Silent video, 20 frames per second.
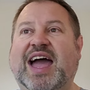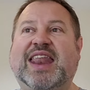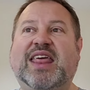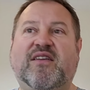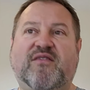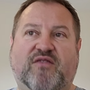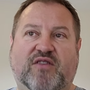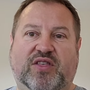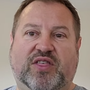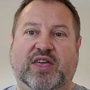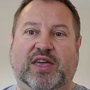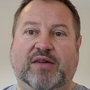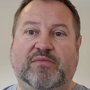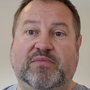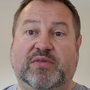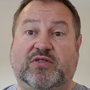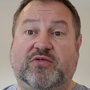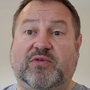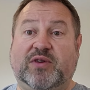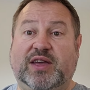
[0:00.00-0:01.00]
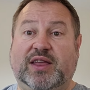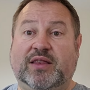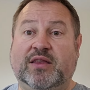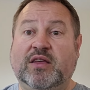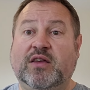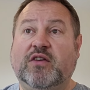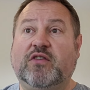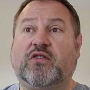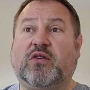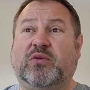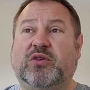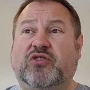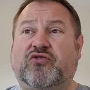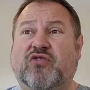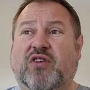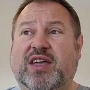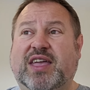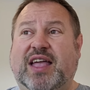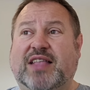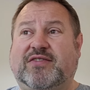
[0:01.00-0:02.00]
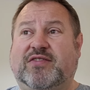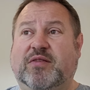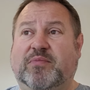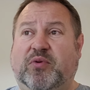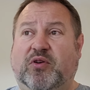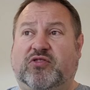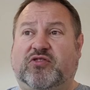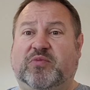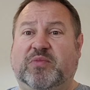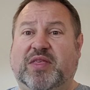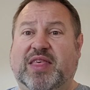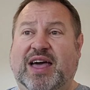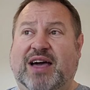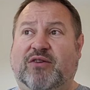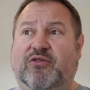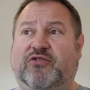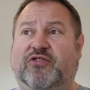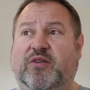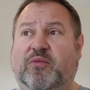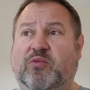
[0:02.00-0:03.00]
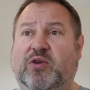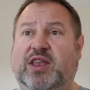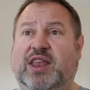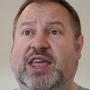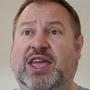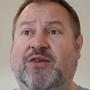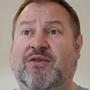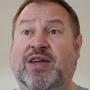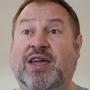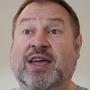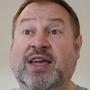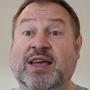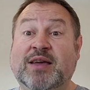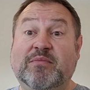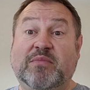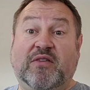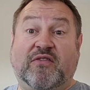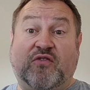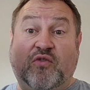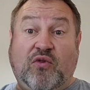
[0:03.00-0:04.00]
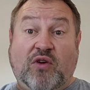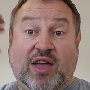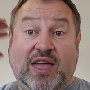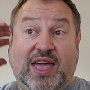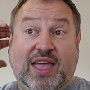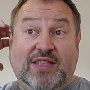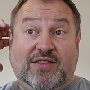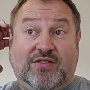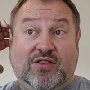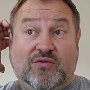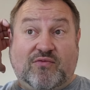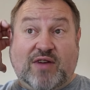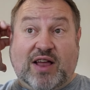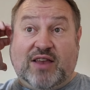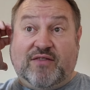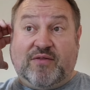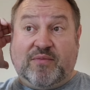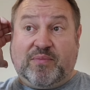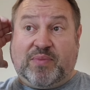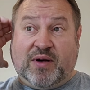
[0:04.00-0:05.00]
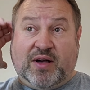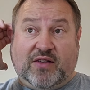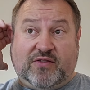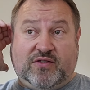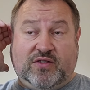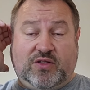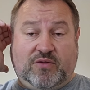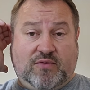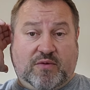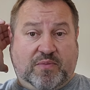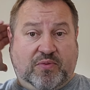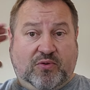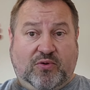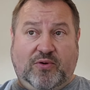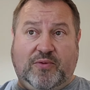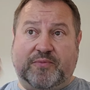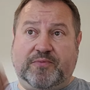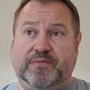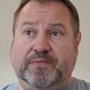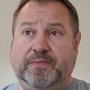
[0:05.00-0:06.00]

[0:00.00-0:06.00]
and everything in between. So I want to try and get to the bottom of that or somewhere near it before I get into the relevant parts of the report.